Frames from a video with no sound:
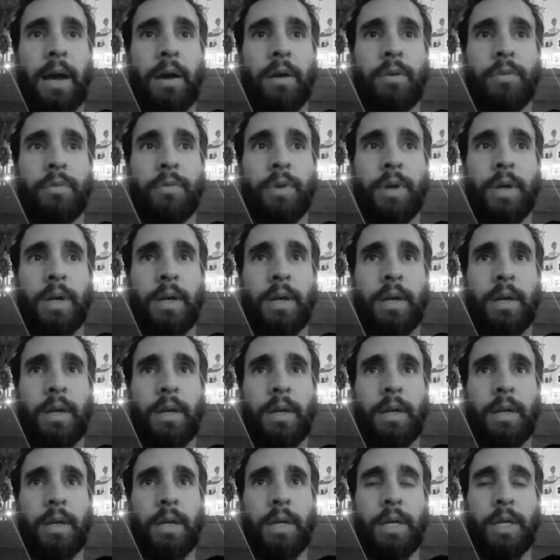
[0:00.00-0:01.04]
have
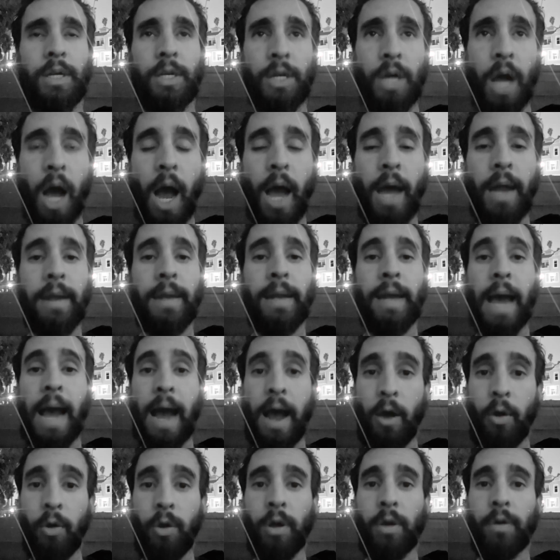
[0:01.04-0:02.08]
gotten
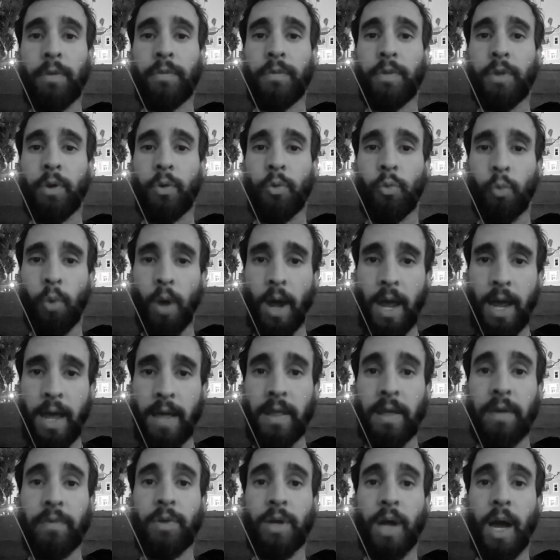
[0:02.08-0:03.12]
out of the
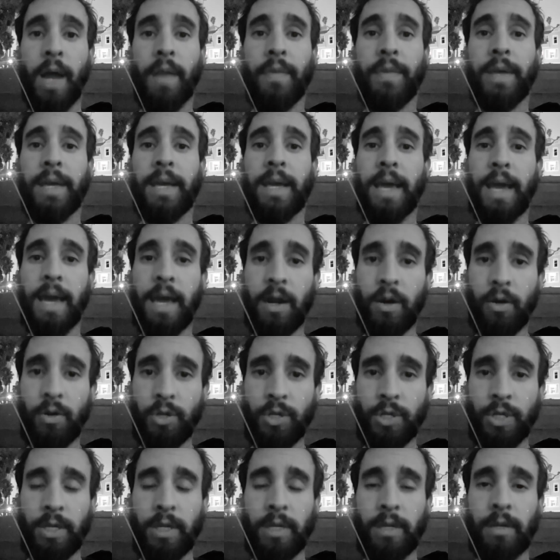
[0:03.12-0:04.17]
way, they've gotten the
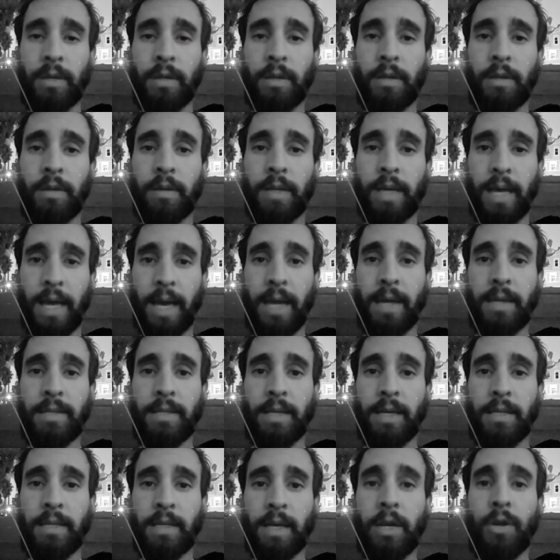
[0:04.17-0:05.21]
energy, the
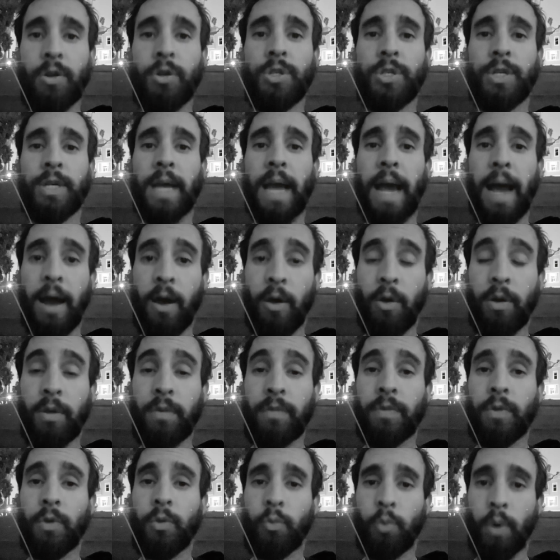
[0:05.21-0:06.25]
excess energy out
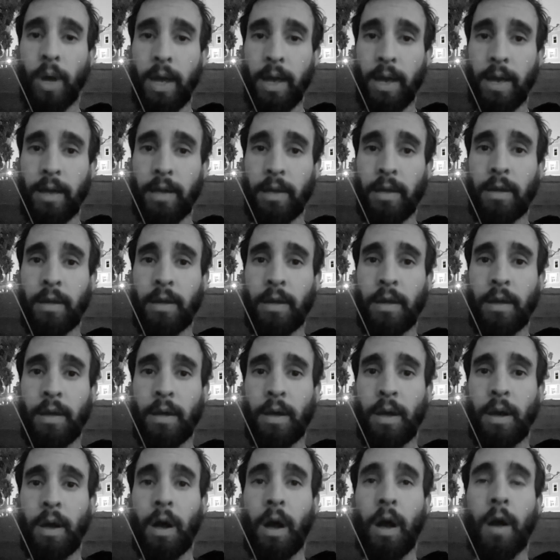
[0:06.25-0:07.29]
of the way
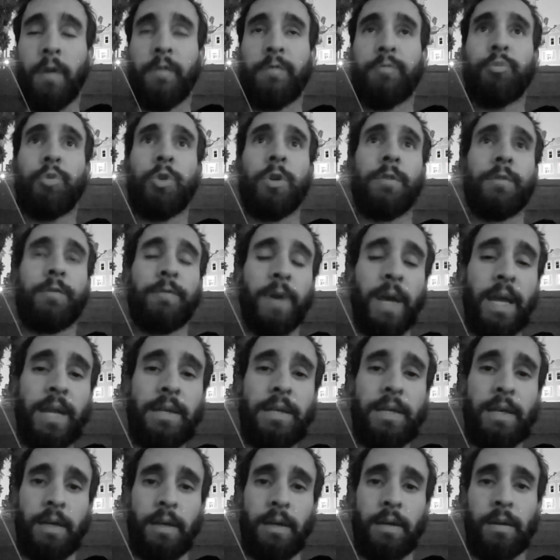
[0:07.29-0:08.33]
of
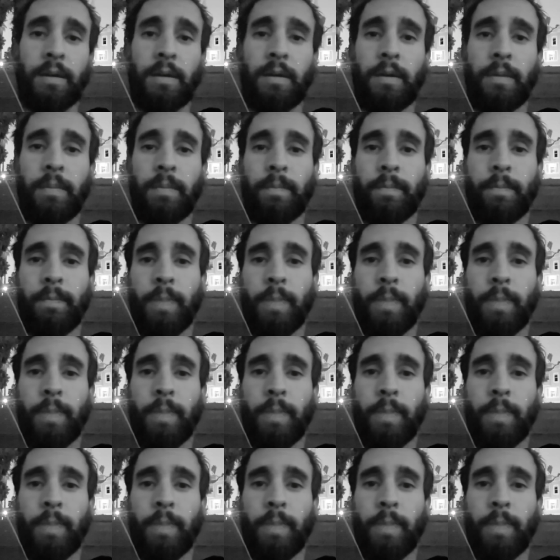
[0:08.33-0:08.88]
preventing